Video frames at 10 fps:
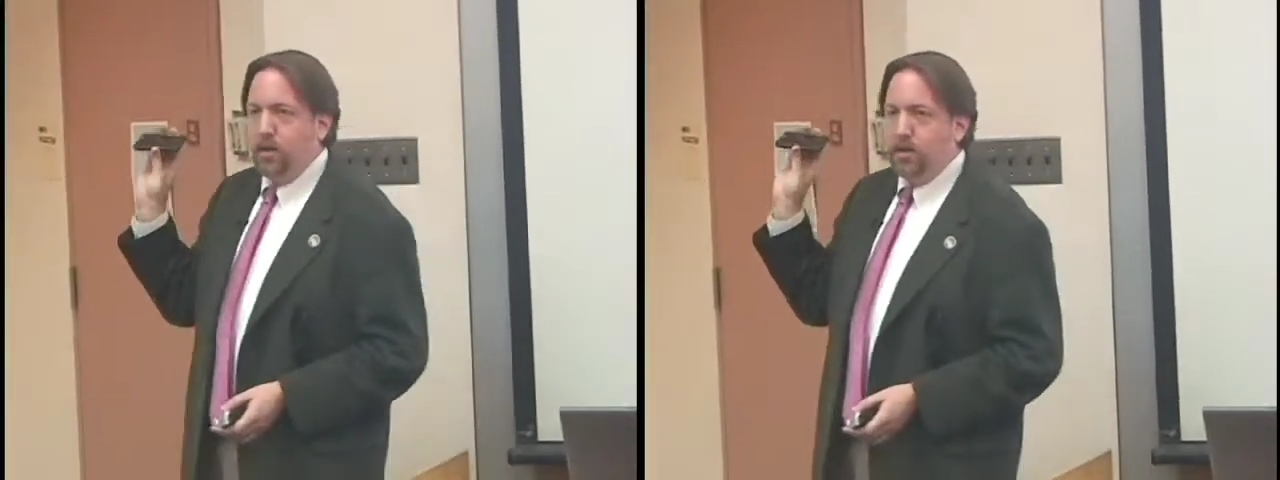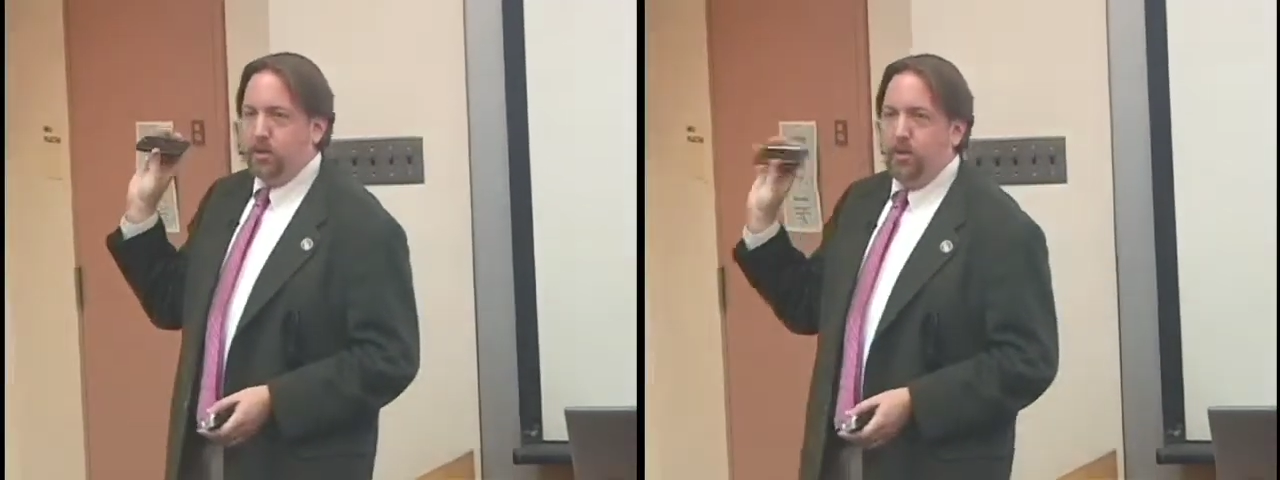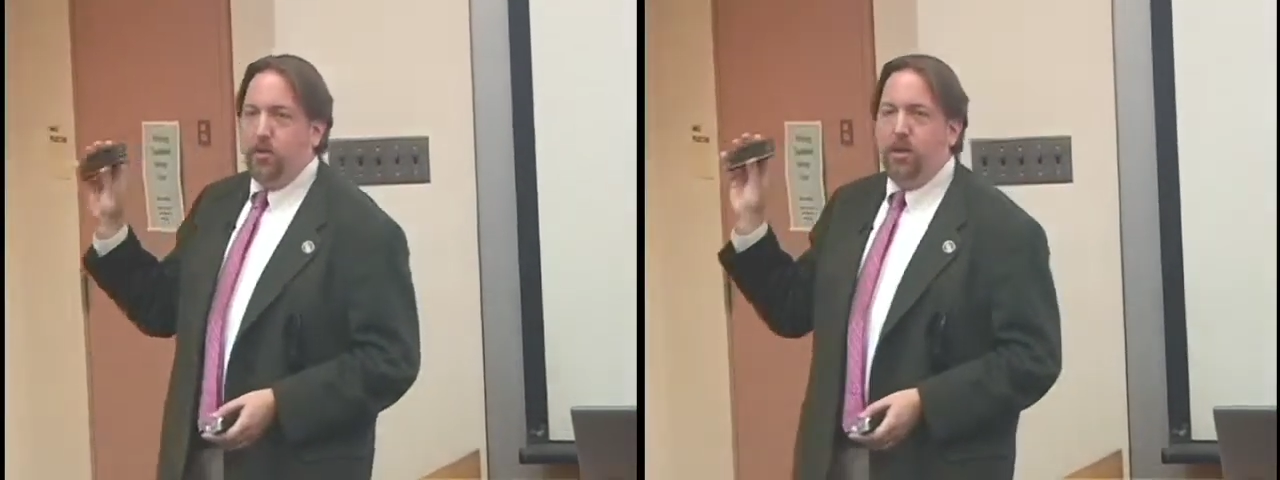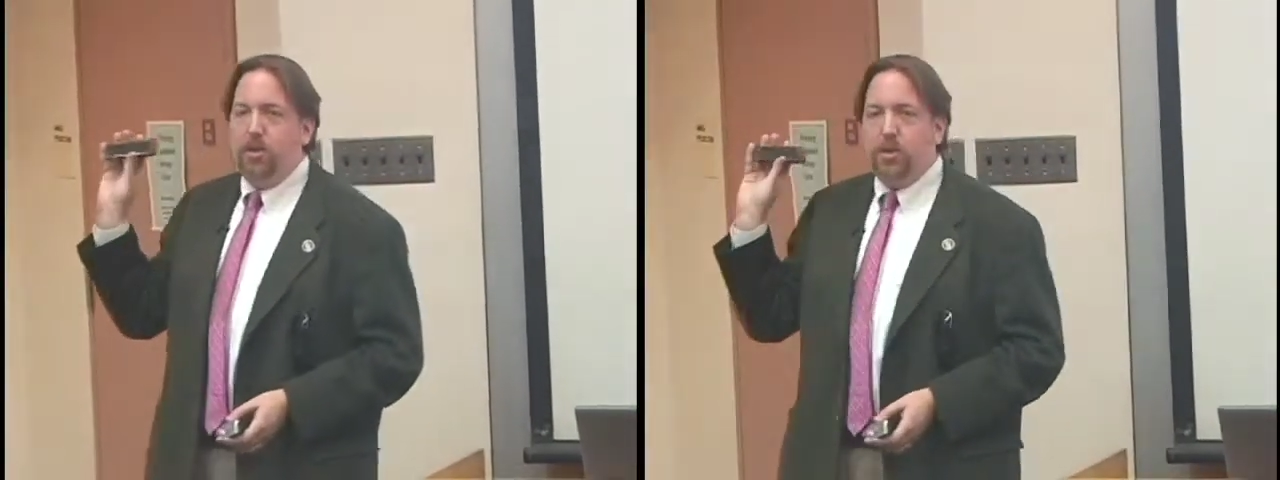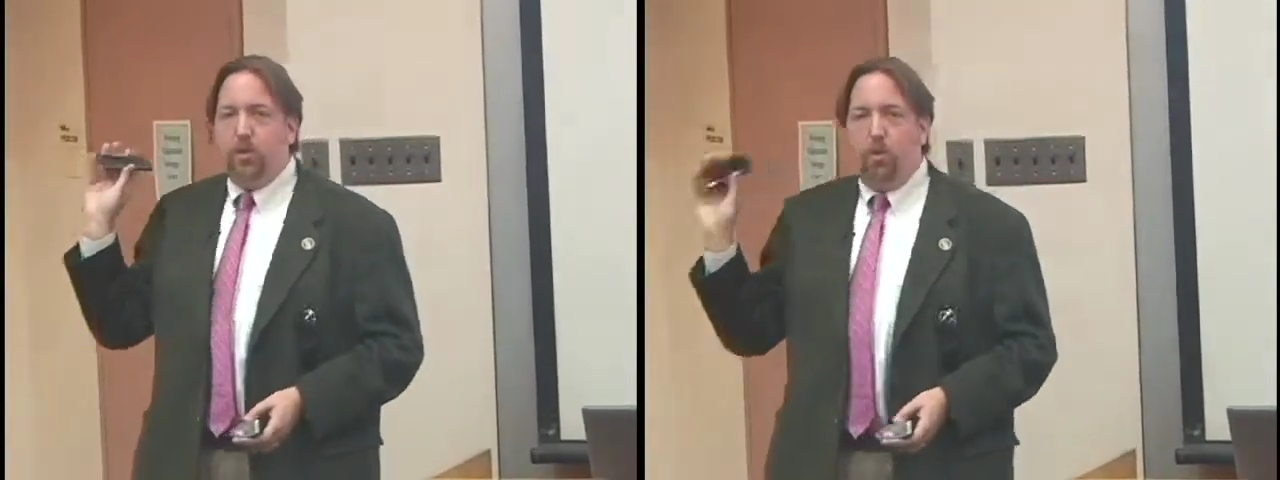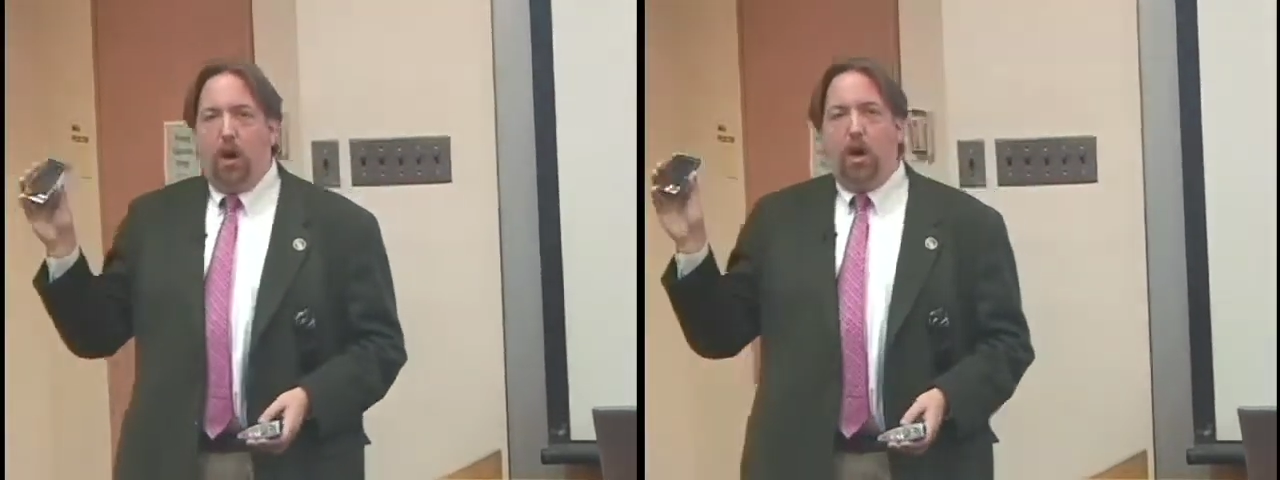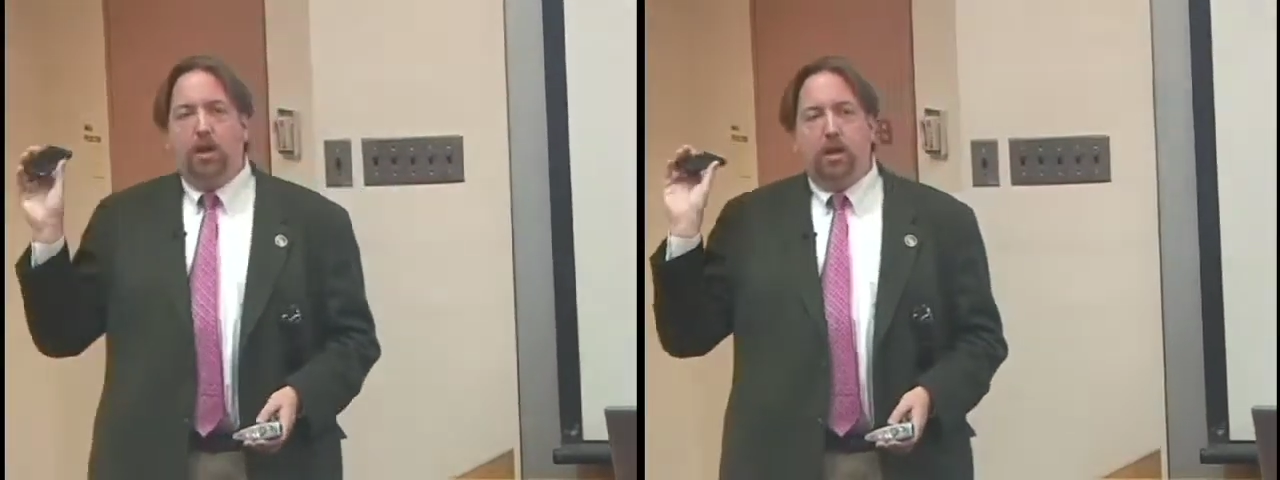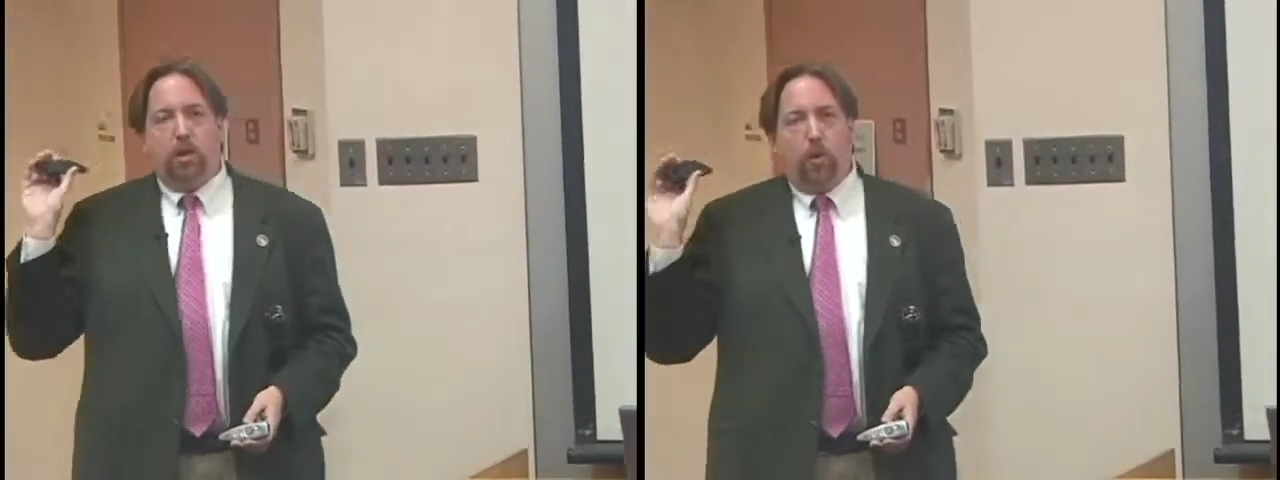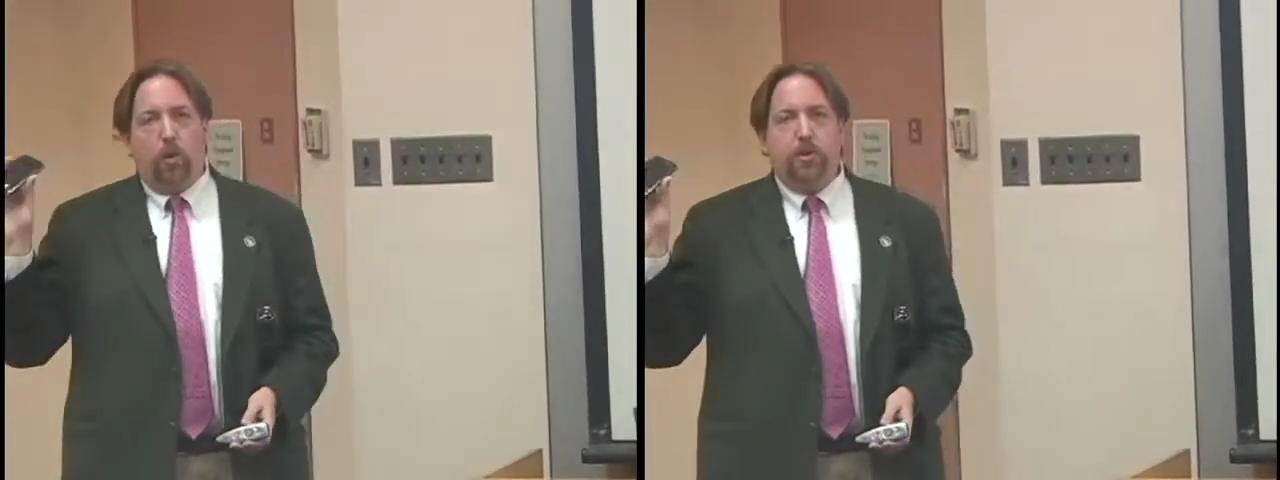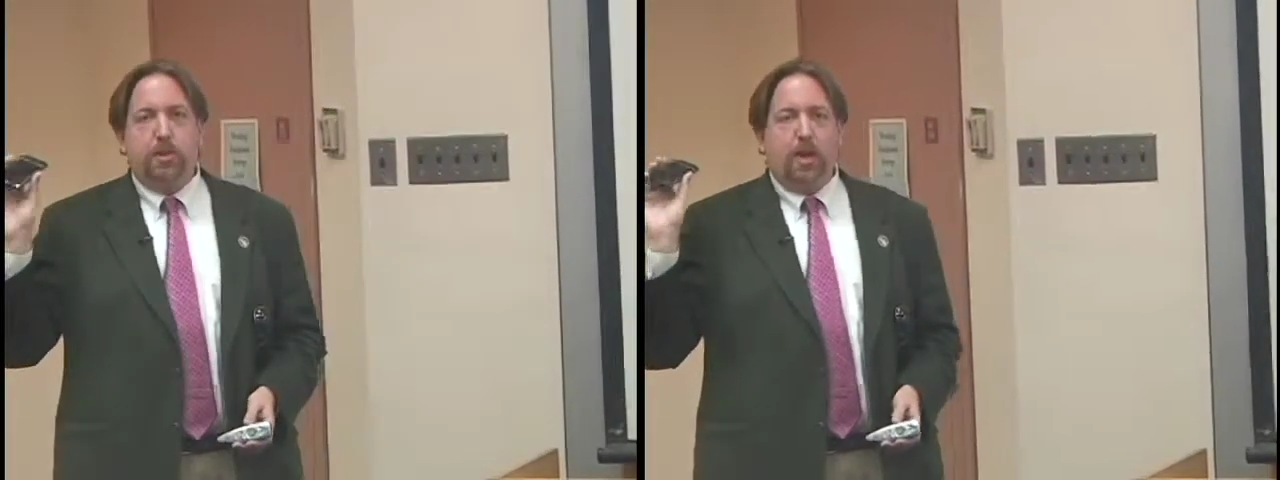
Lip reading: Students want course